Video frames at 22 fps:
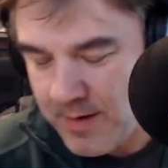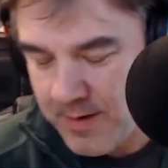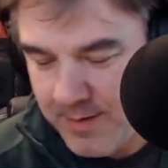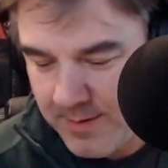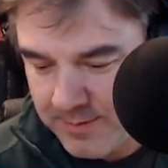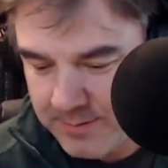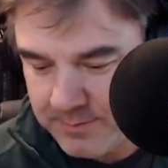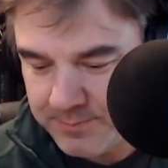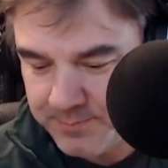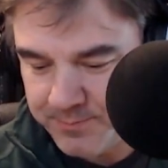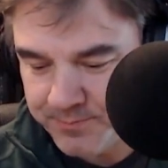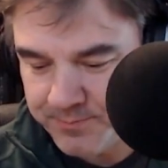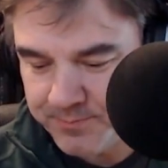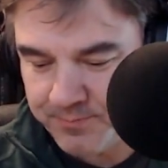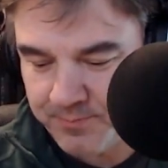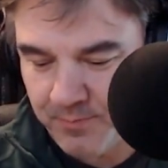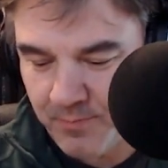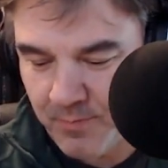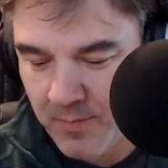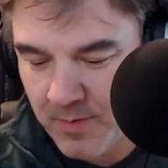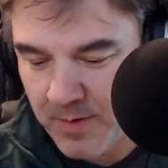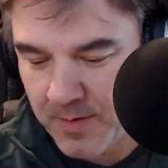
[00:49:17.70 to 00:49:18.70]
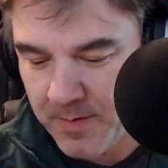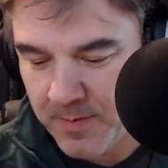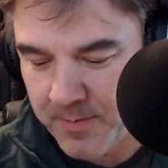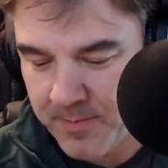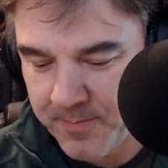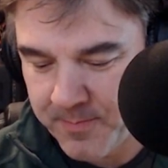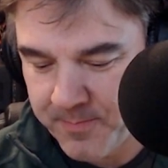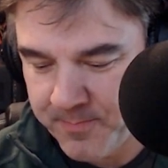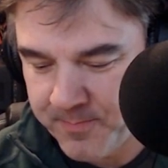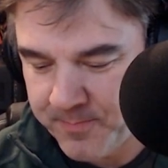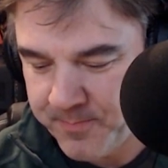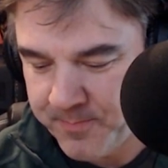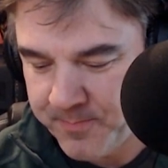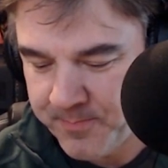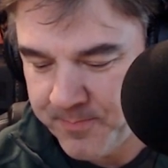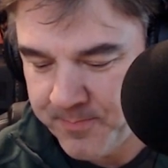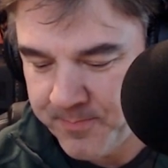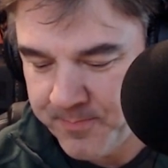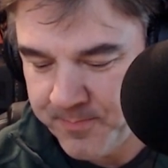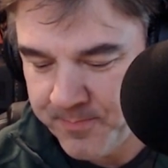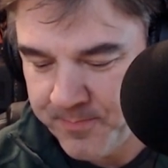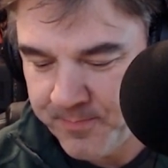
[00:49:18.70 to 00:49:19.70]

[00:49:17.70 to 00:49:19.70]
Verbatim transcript: inclined me to be interested in